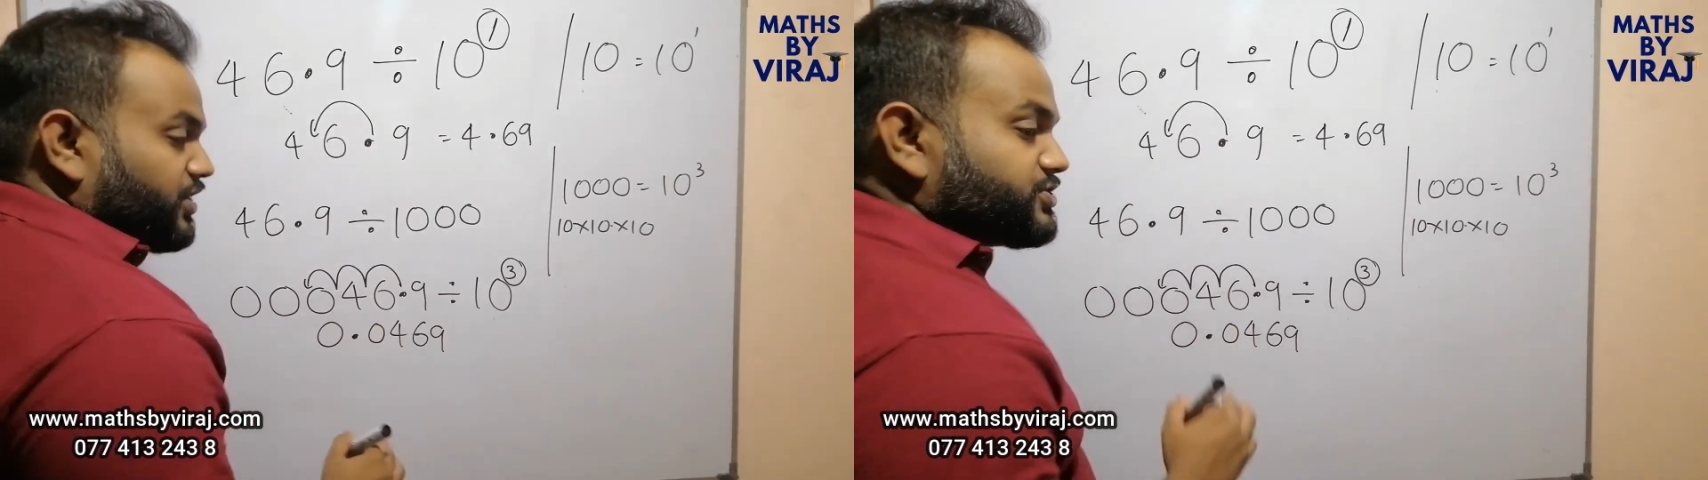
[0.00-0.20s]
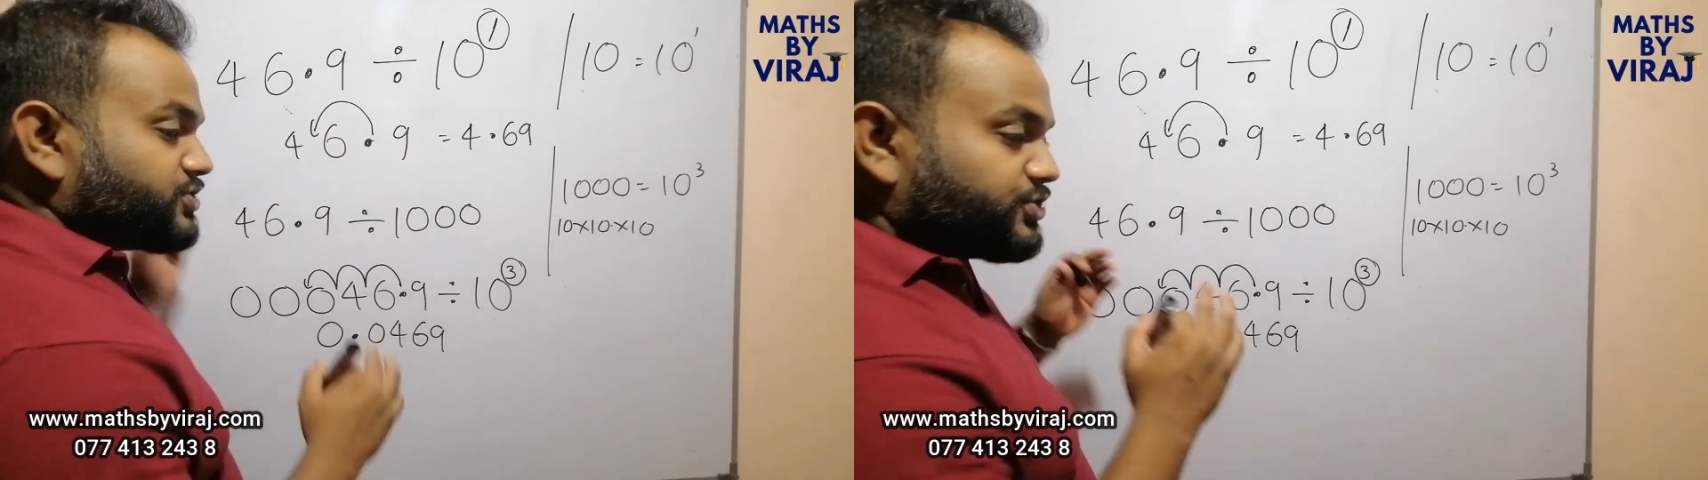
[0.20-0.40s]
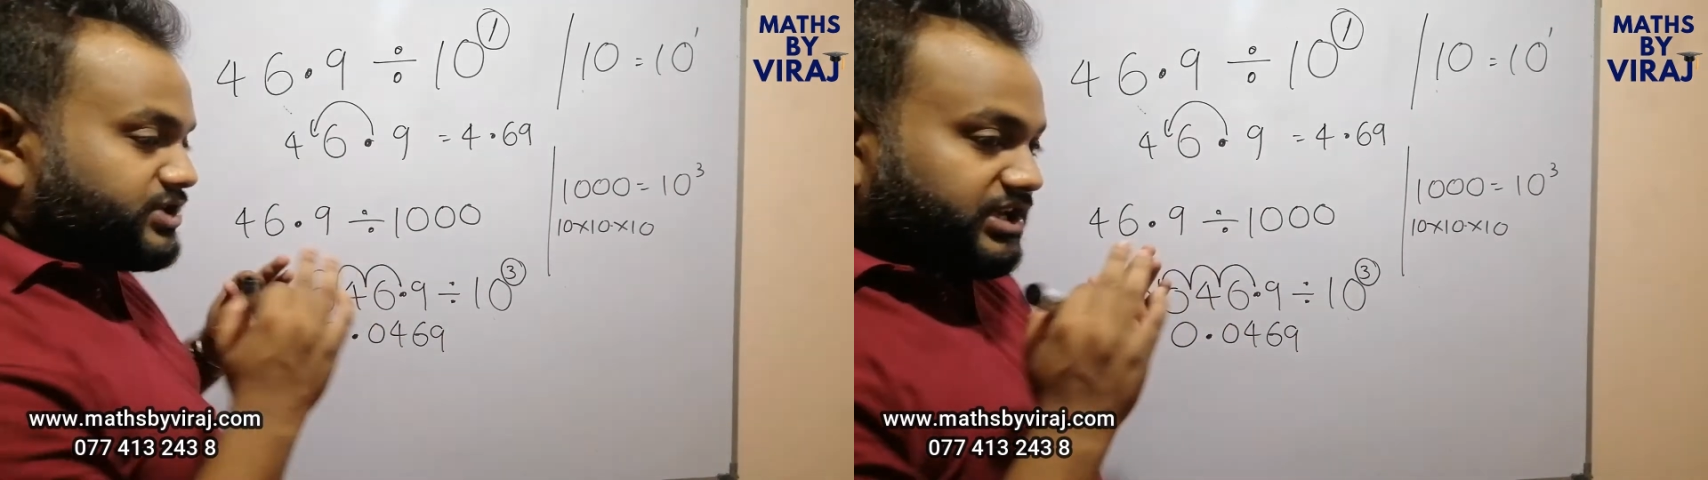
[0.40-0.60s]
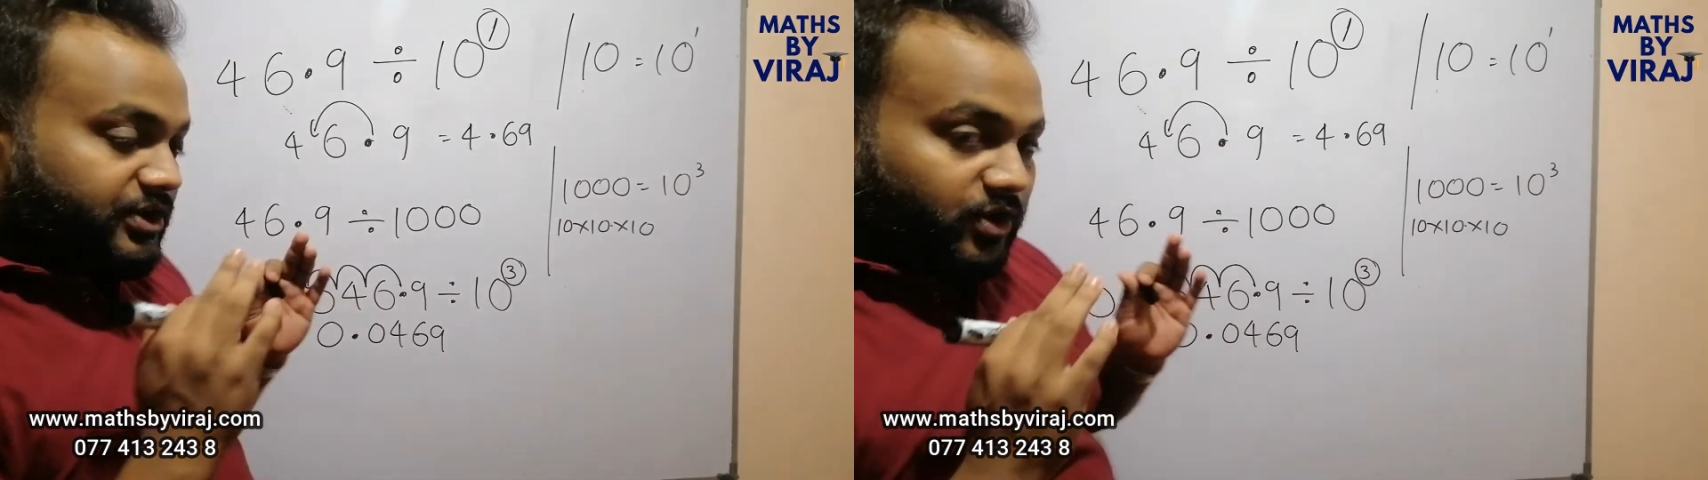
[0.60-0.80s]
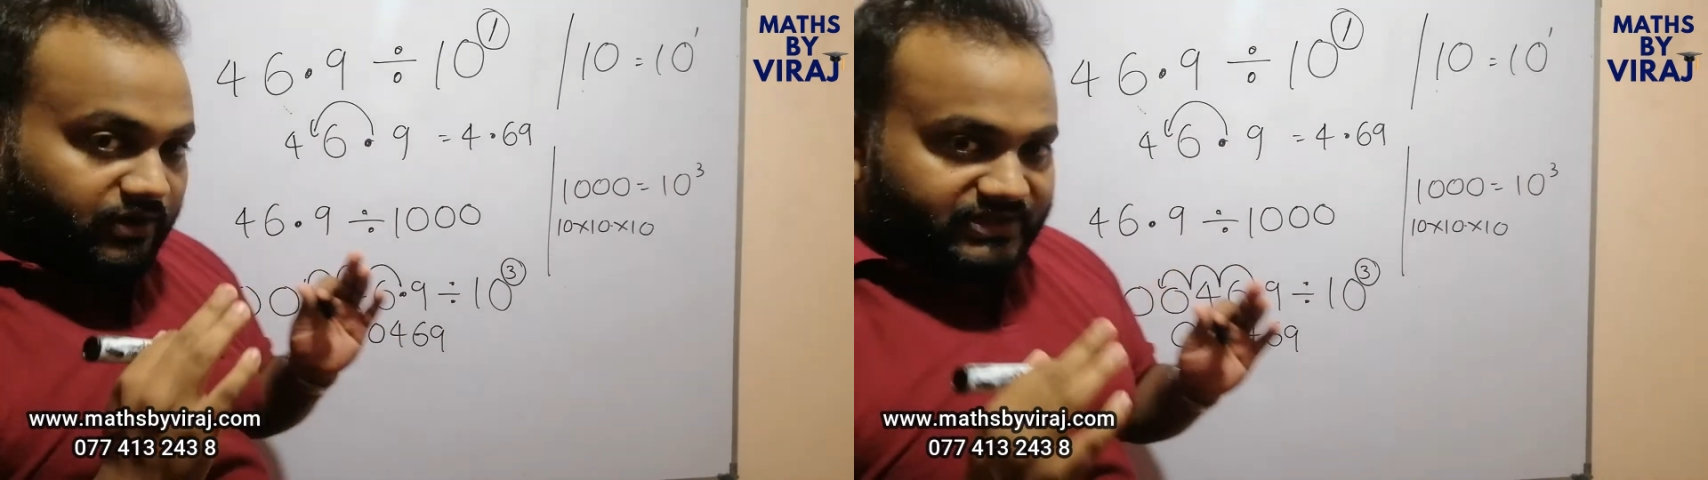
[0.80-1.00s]
So,
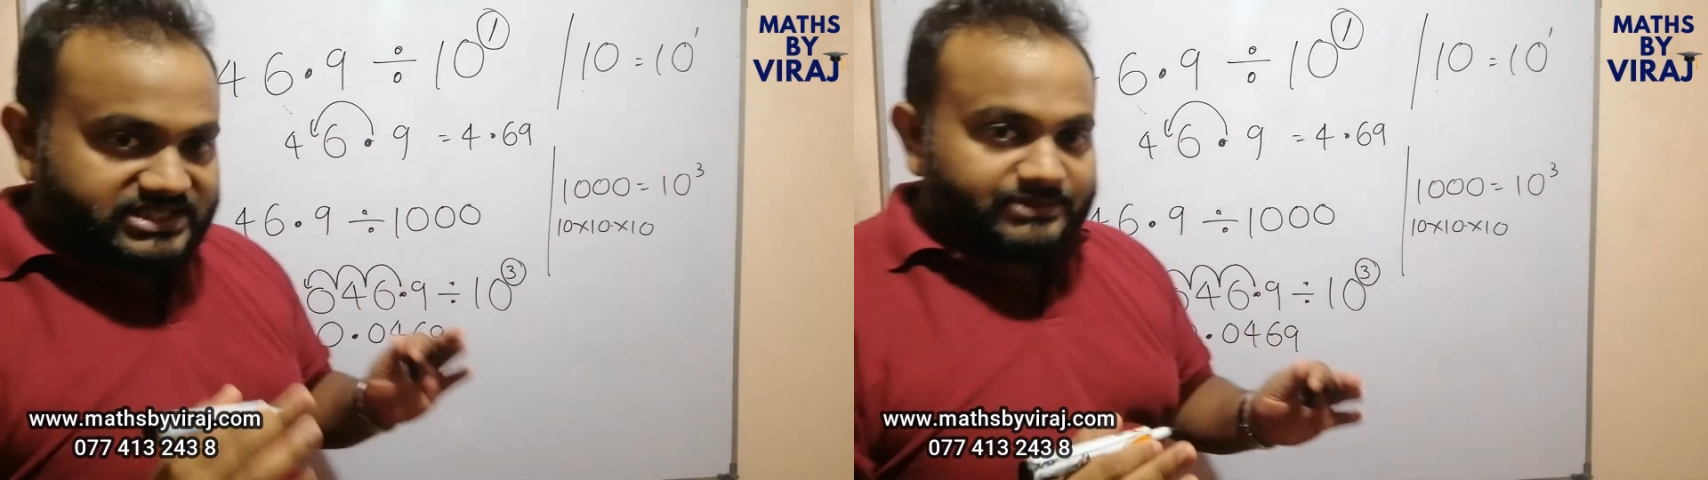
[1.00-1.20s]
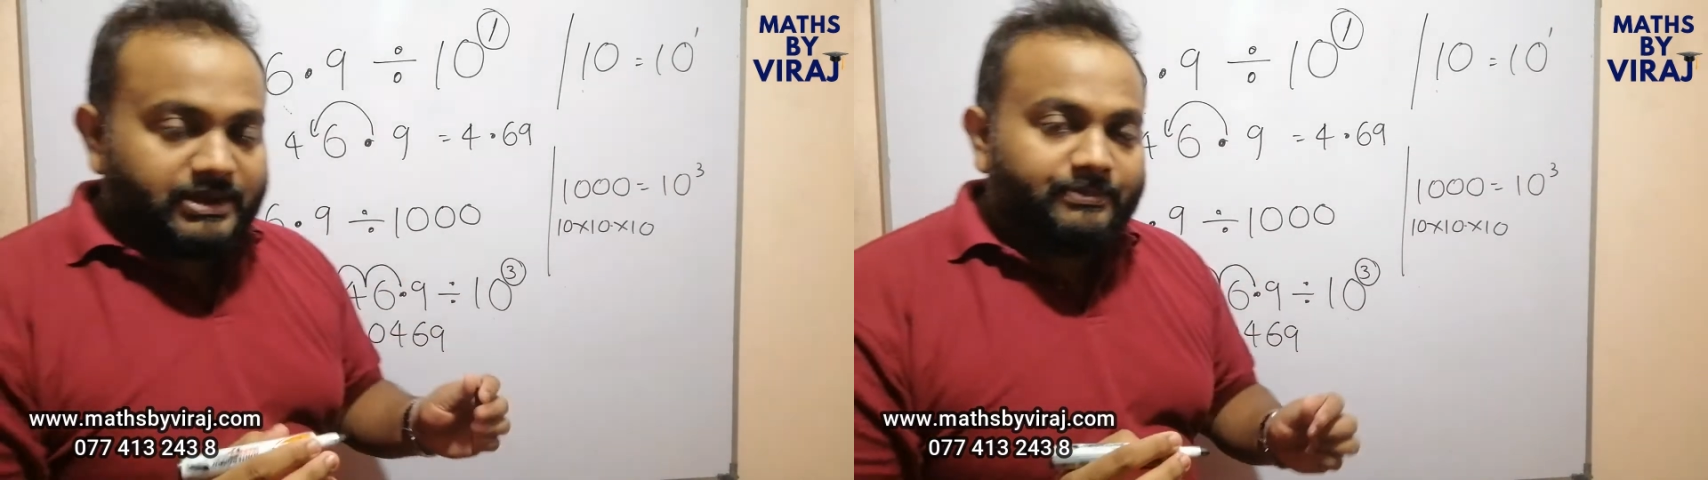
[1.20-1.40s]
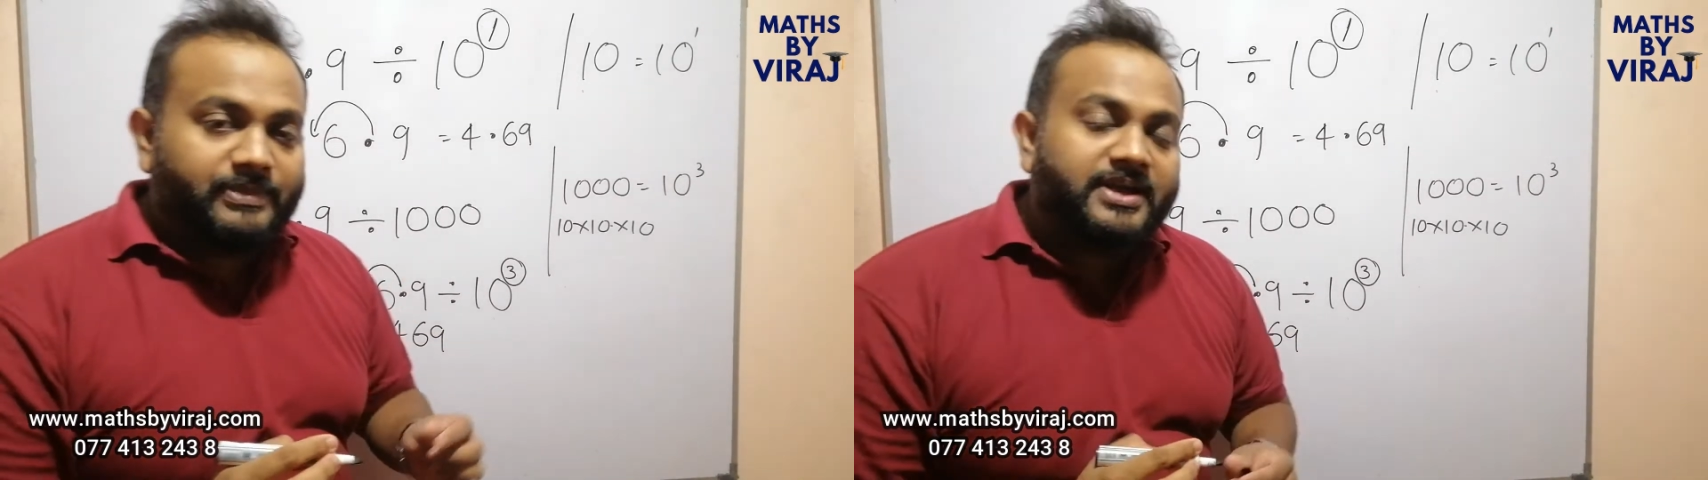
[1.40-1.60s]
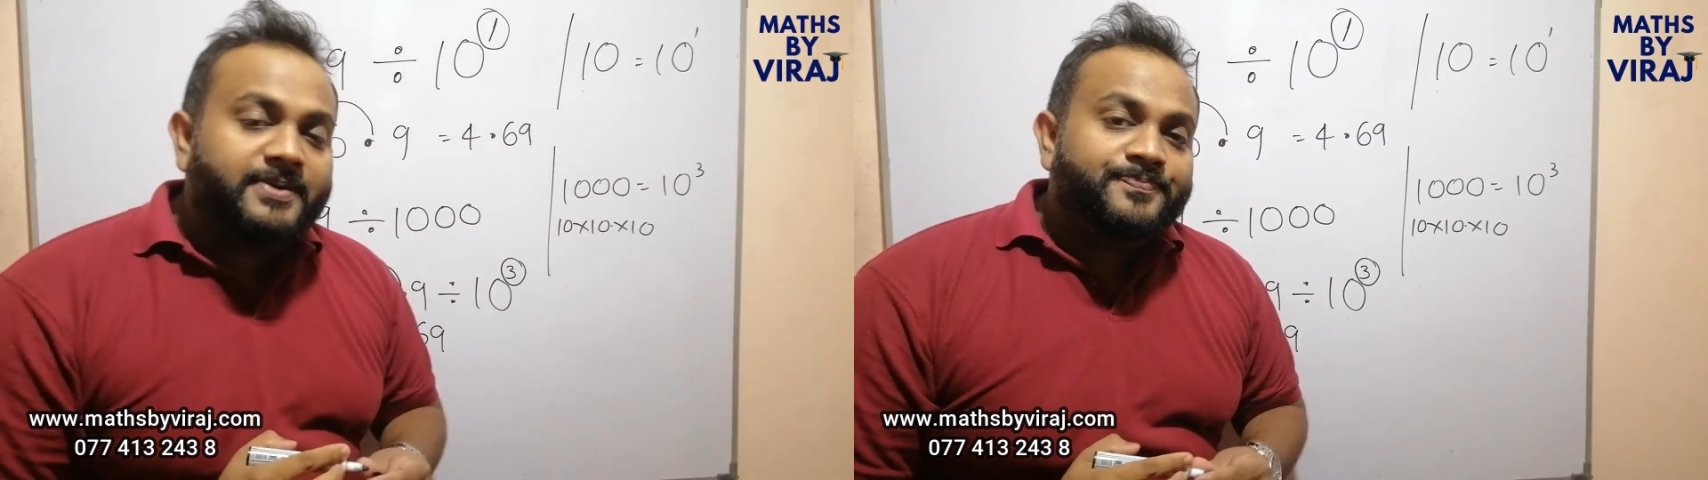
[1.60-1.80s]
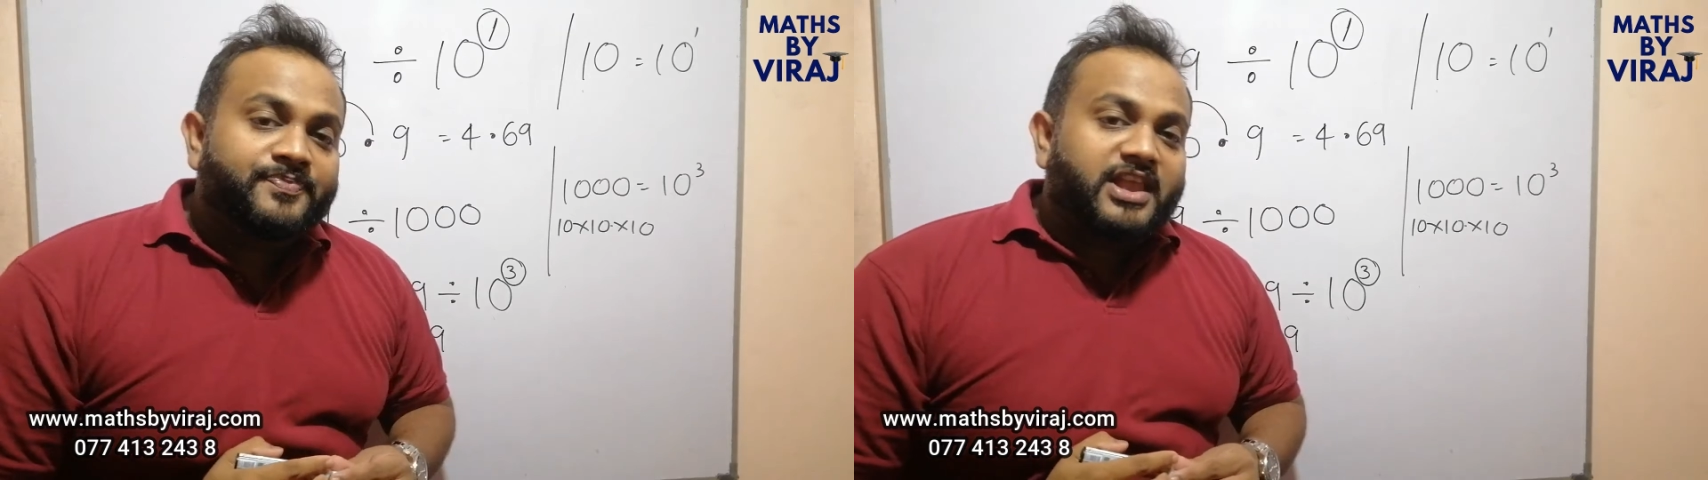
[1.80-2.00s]
children, always remember,